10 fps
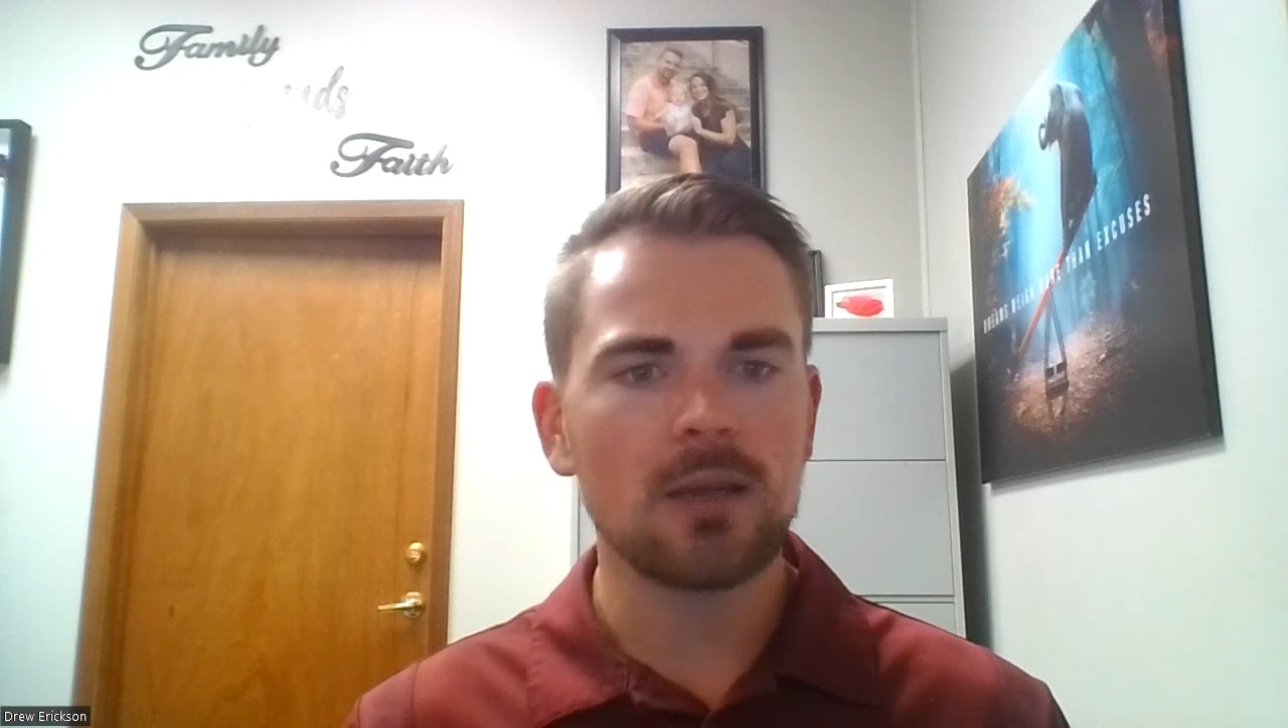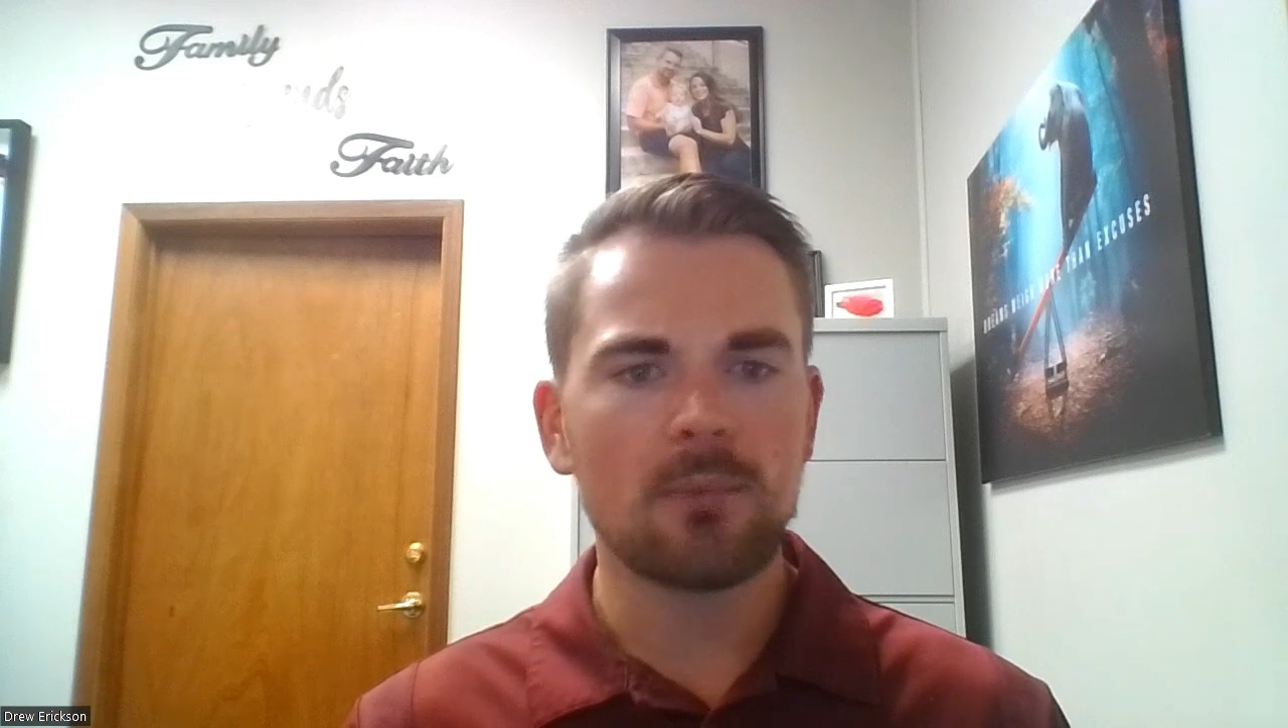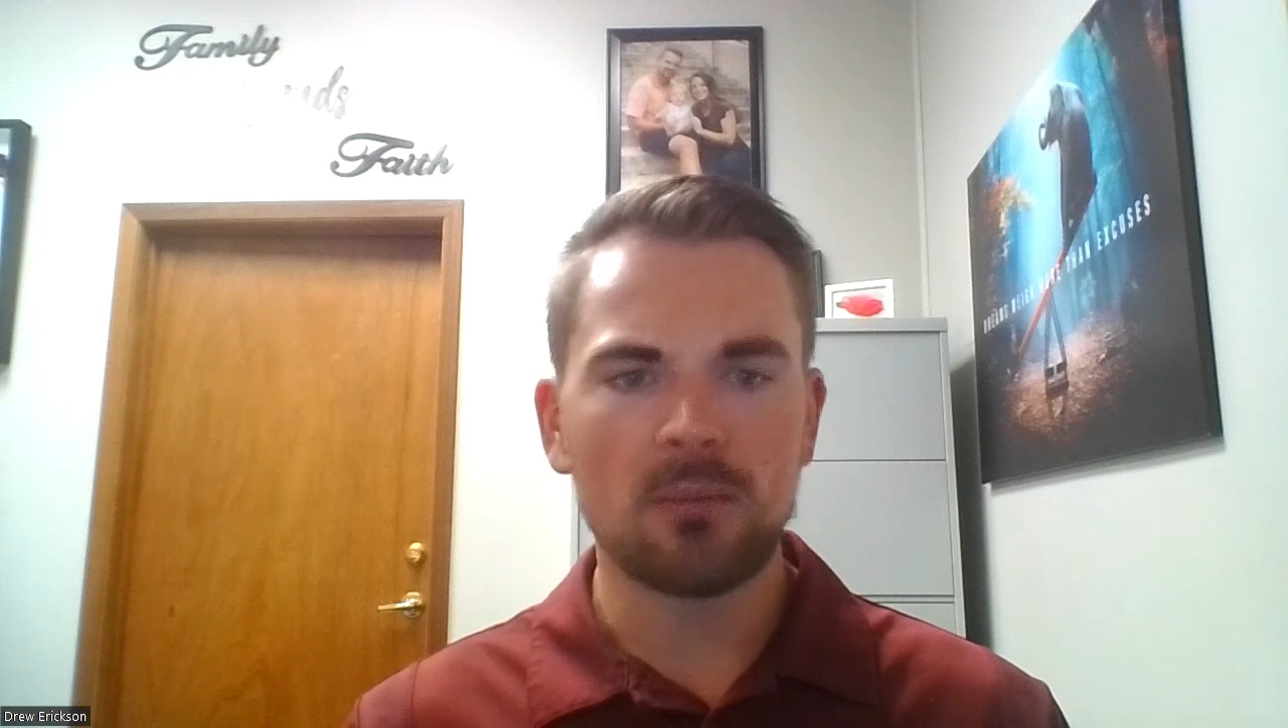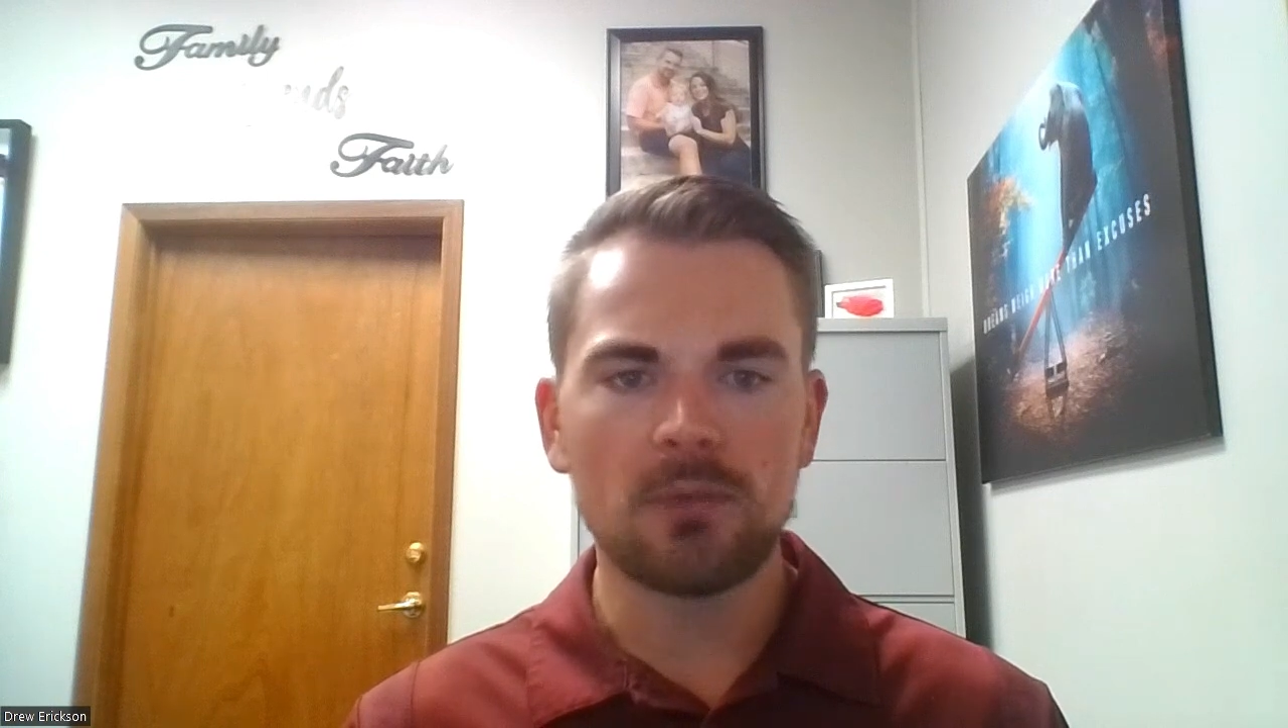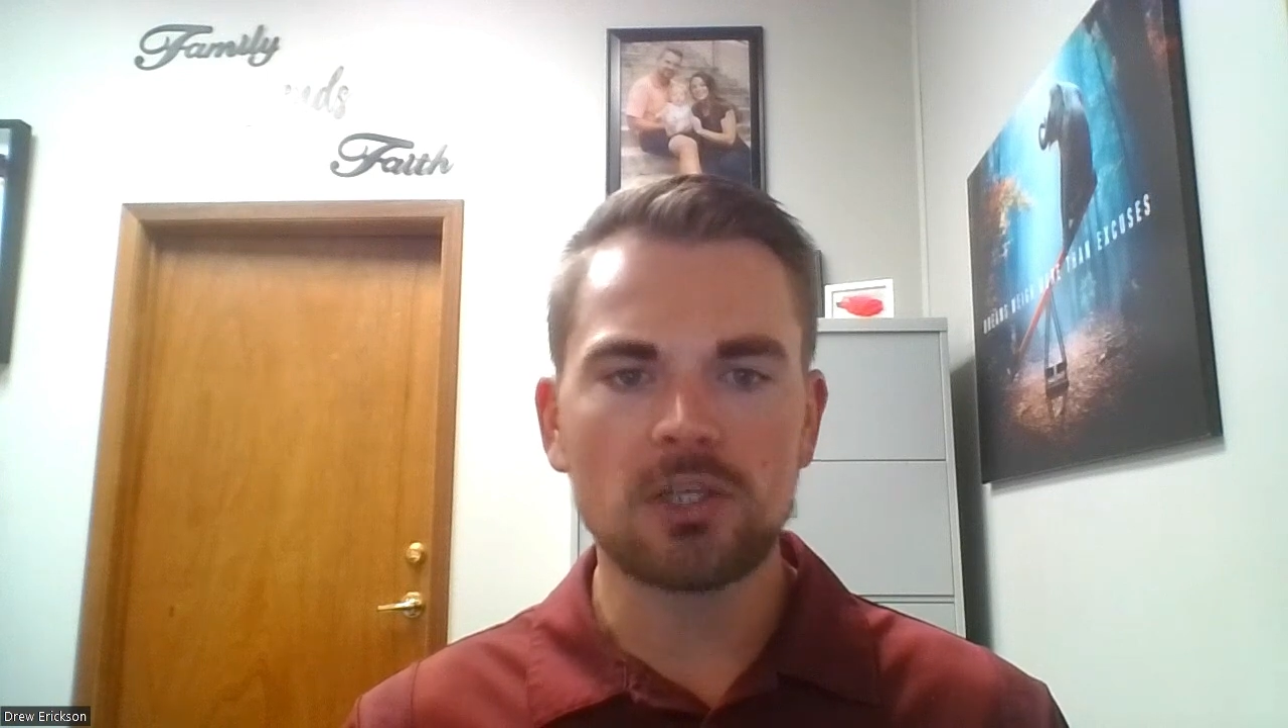
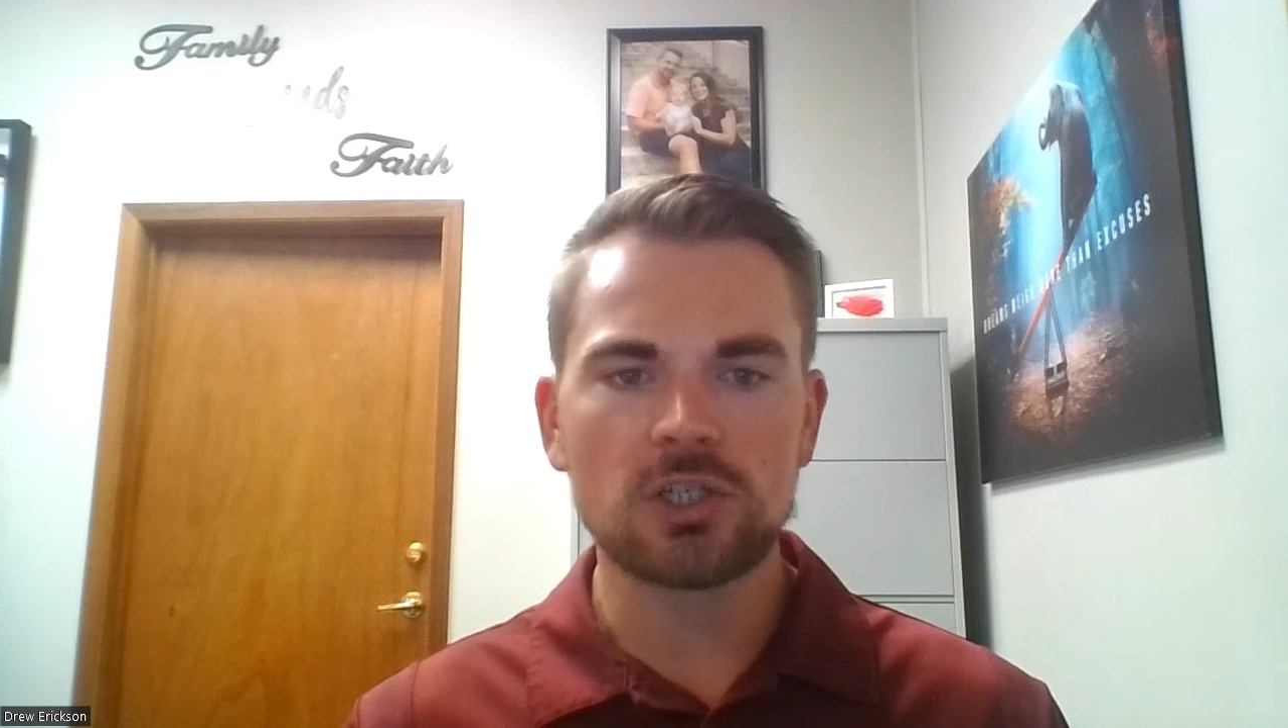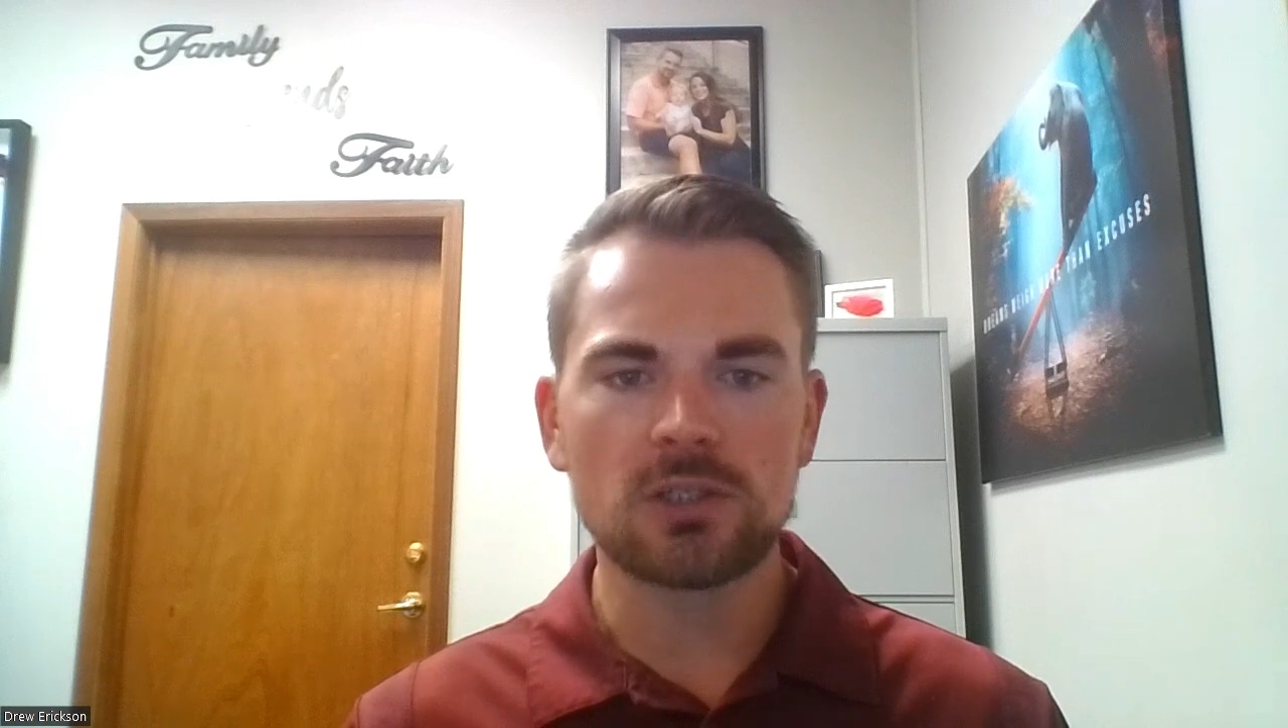My mission